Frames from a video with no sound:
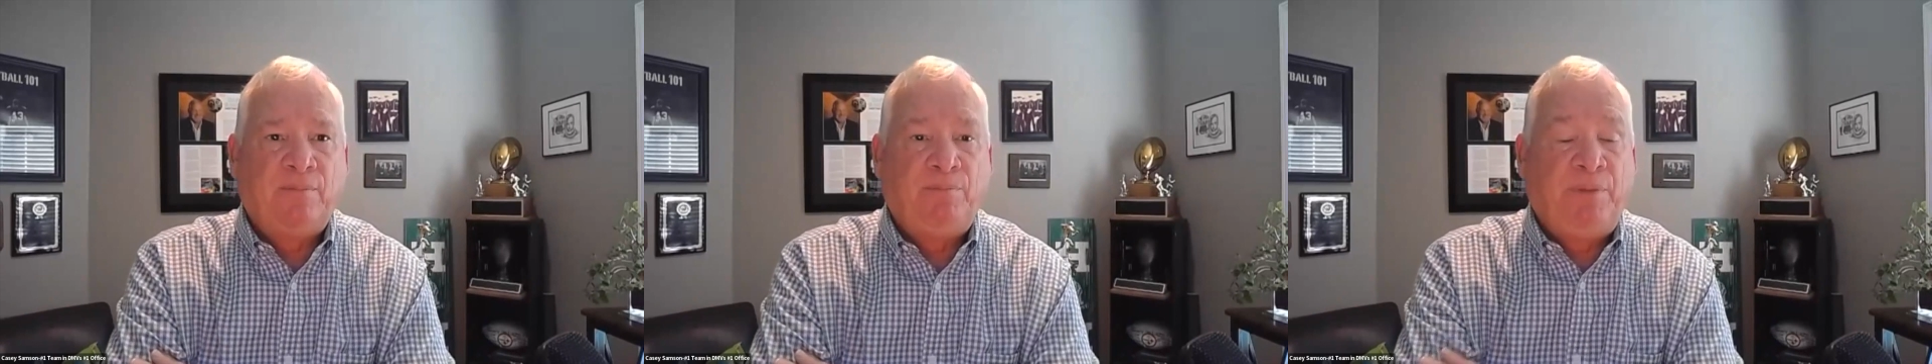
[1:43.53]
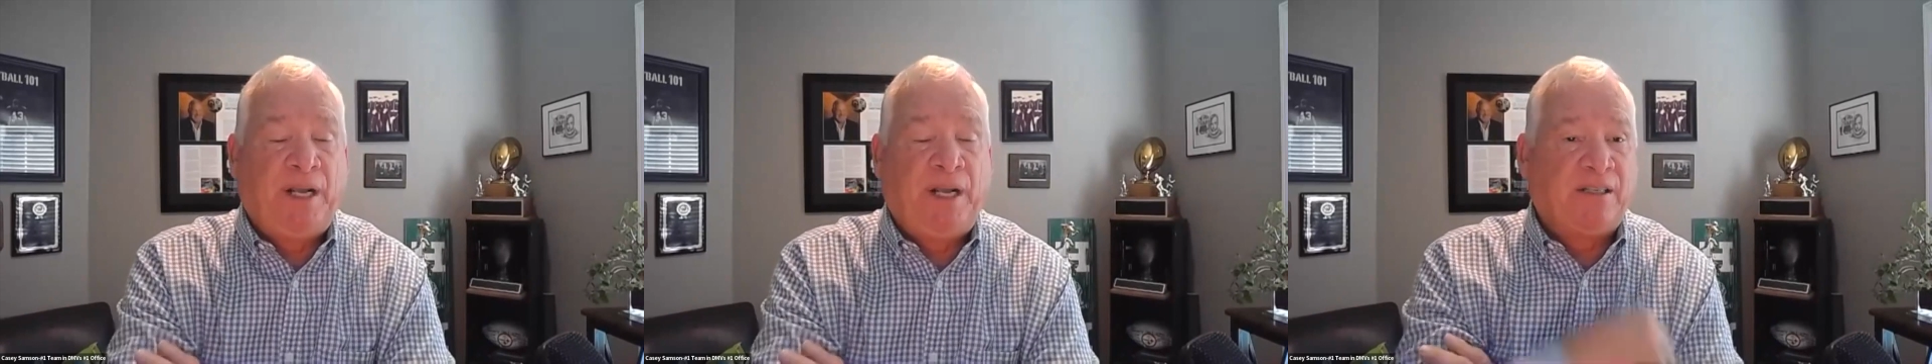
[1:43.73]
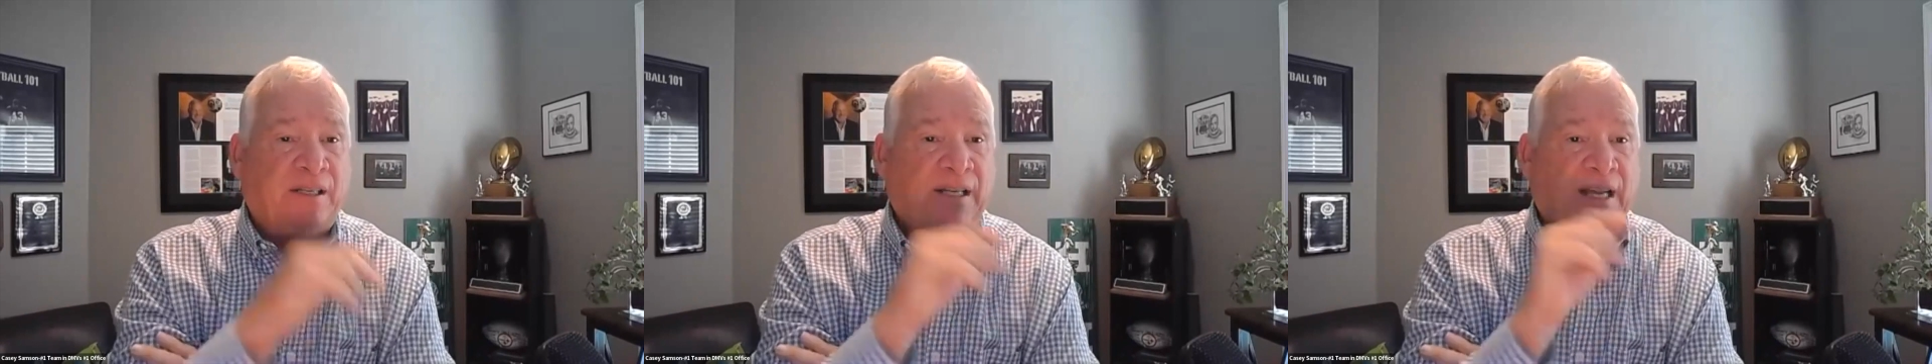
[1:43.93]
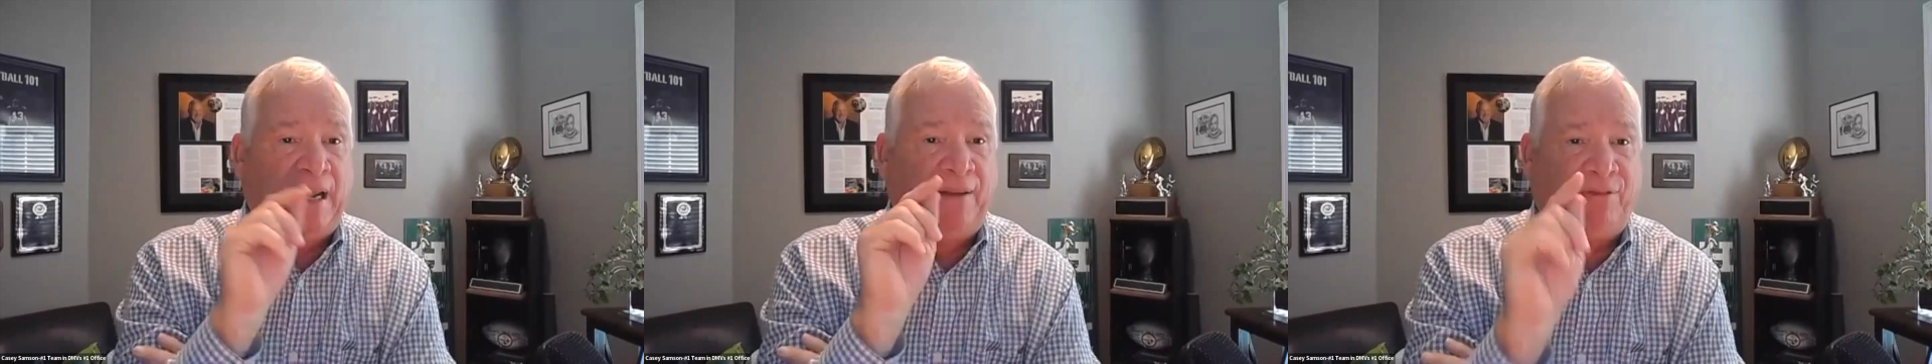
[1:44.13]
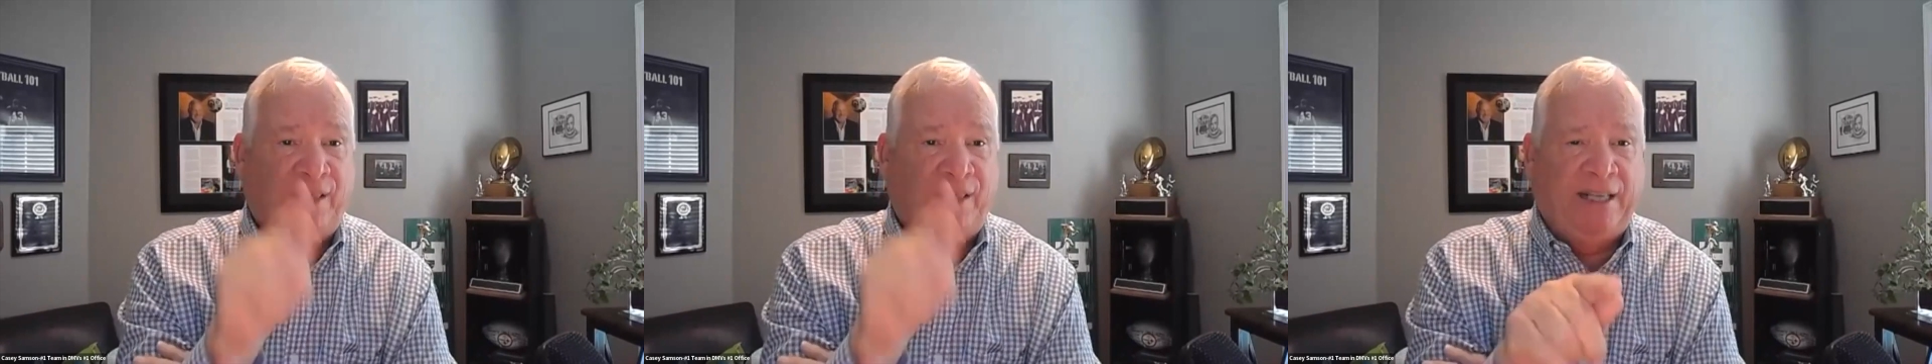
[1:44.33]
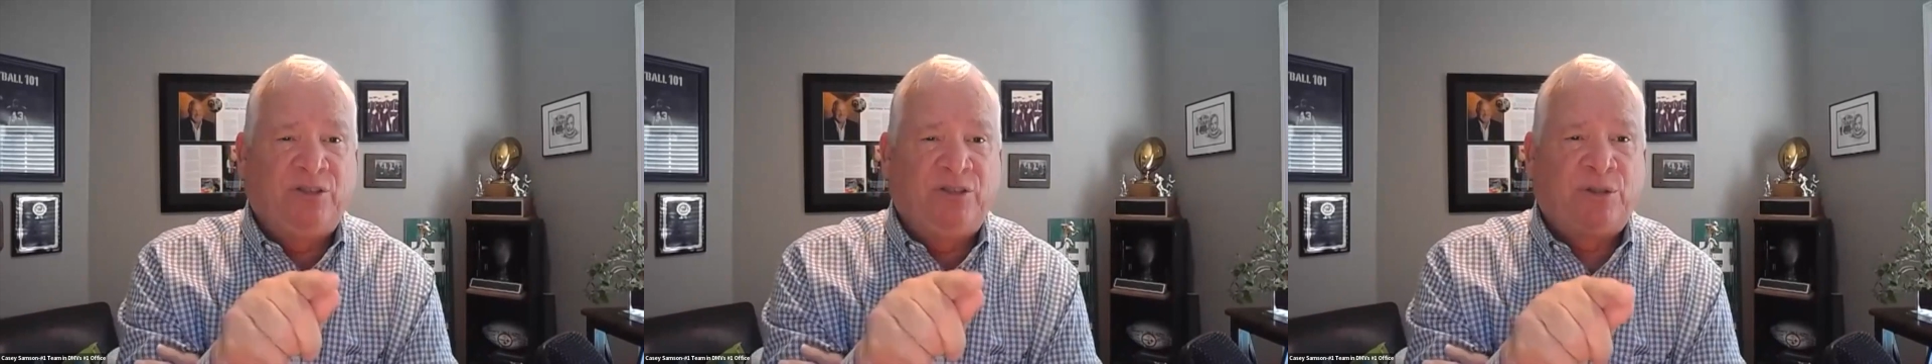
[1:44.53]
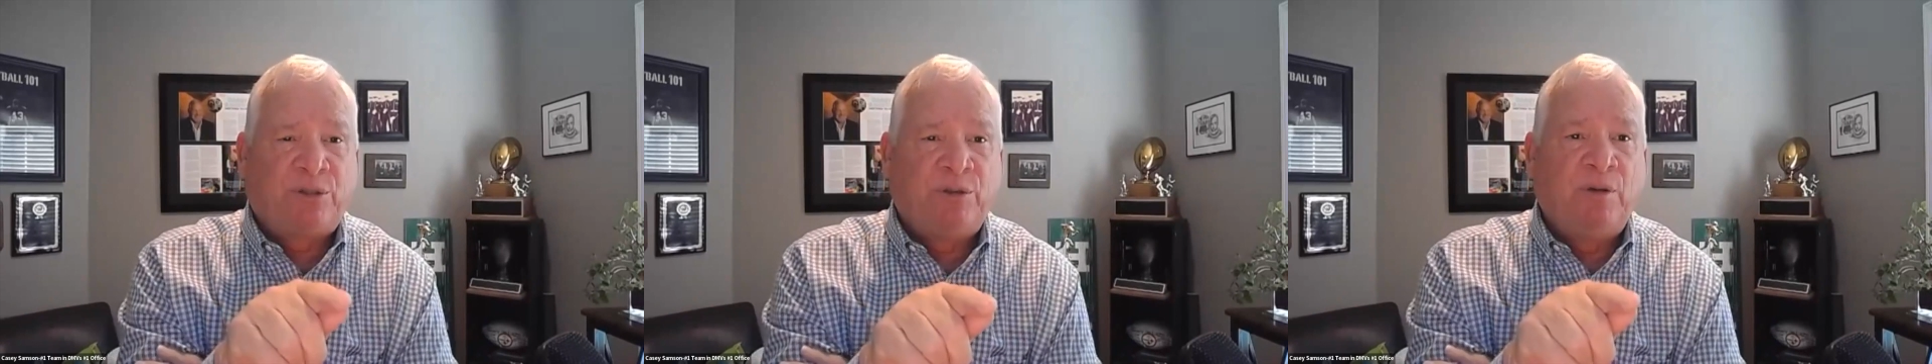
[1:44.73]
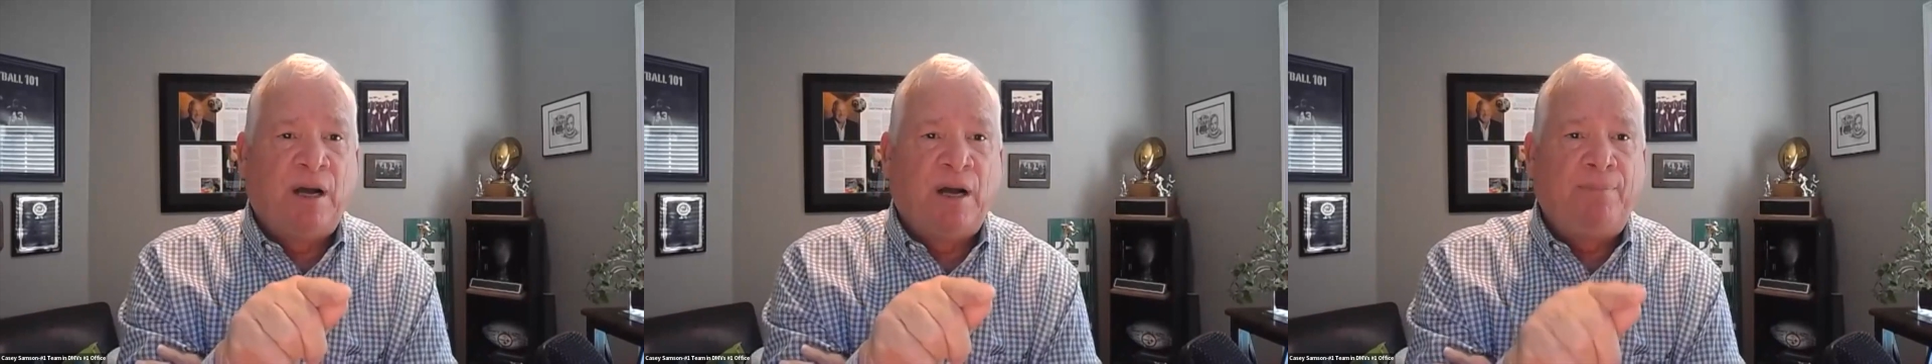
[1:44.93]
because if they
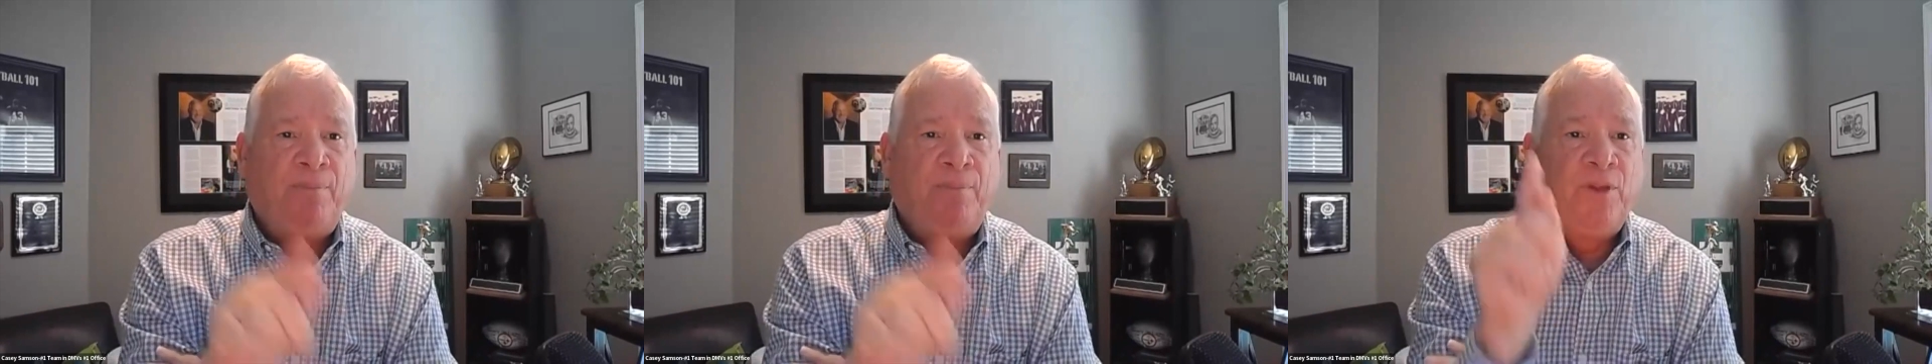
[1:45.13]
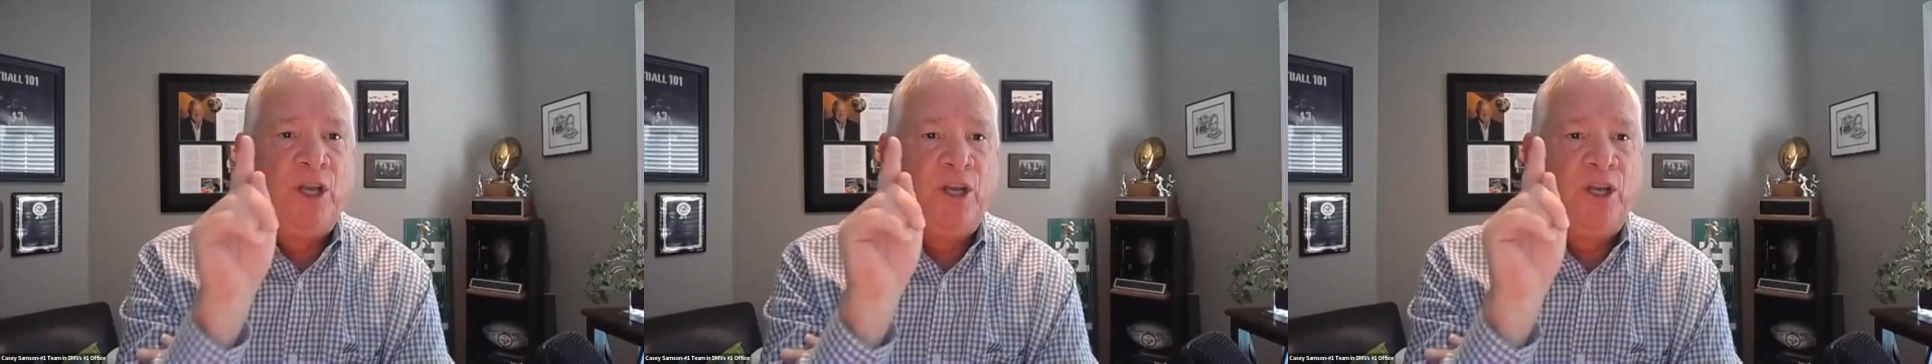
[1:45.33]
screw up,